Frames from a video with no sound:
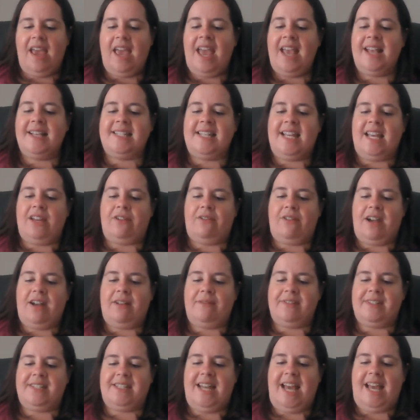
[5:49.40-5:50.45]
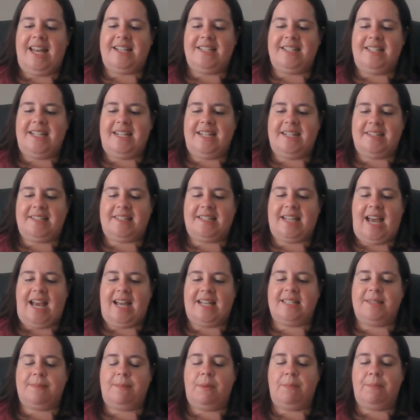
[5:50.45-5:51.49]
Egg's handwriting was not as neat as
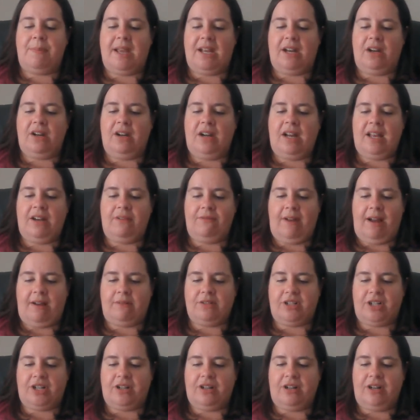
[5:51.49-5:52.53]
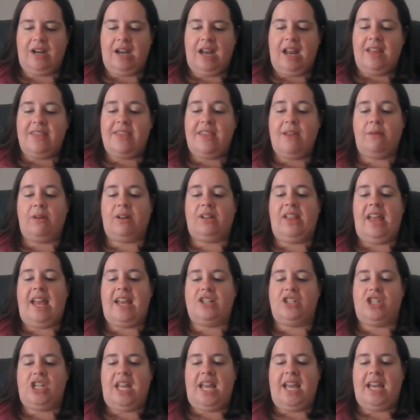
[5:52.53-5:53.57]
Scott's, but bigger and rounder. They were glad
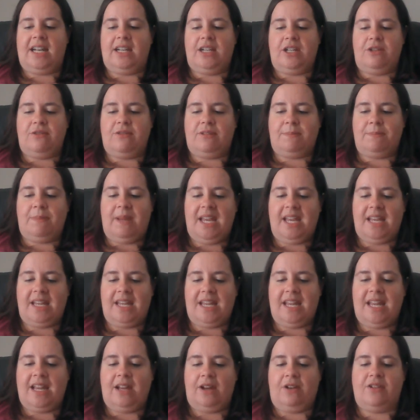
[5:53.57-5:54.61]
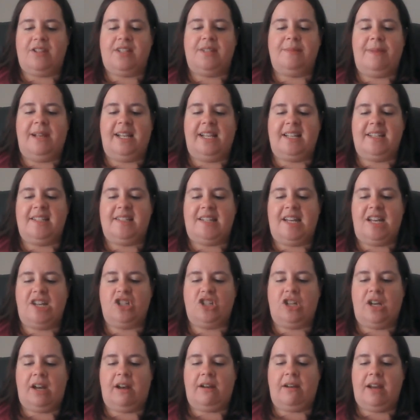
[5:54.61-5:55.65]
she hadn't used pink ink or smelly
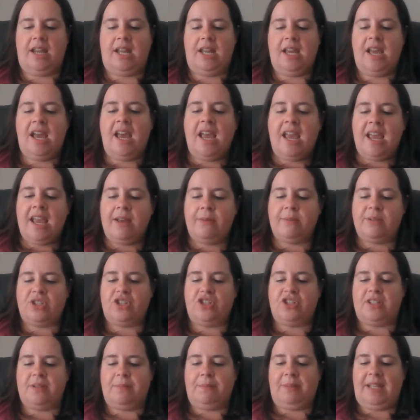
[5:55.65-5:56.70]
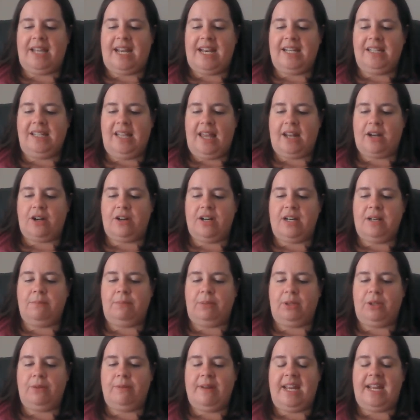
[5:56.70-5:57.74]
stationery. It was just a plain letter in
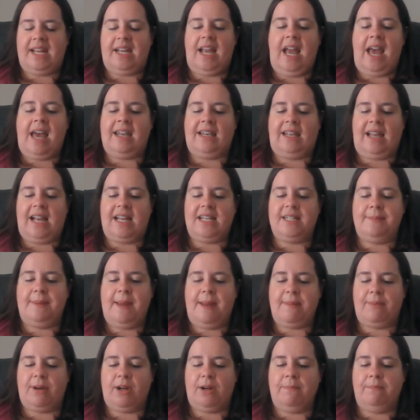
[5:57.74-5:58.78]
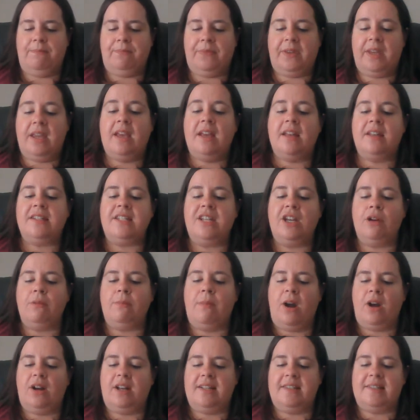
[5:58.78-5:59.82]
blue ink on lined paper. Dear
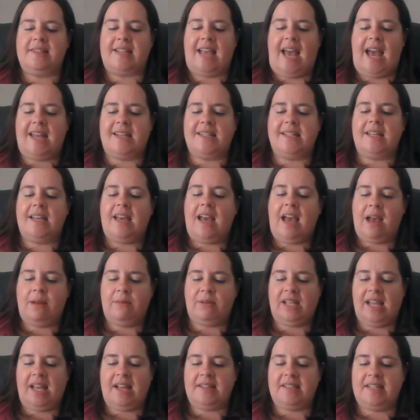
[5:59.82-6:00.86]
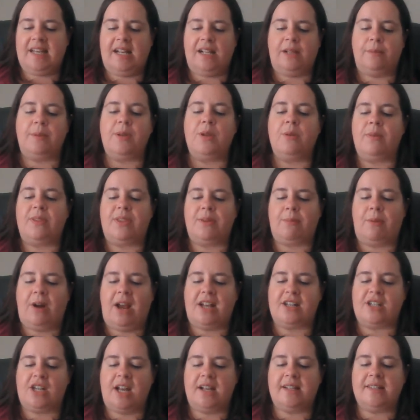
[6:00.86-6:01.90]
Mark and Scott, I would like to help you with the
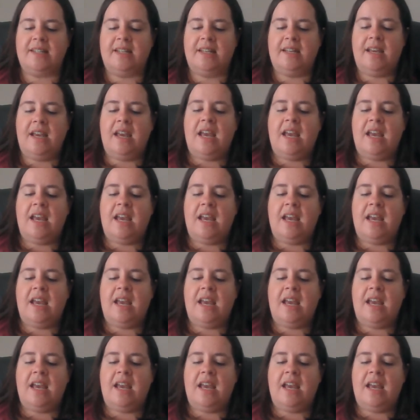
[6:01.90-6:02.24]
project.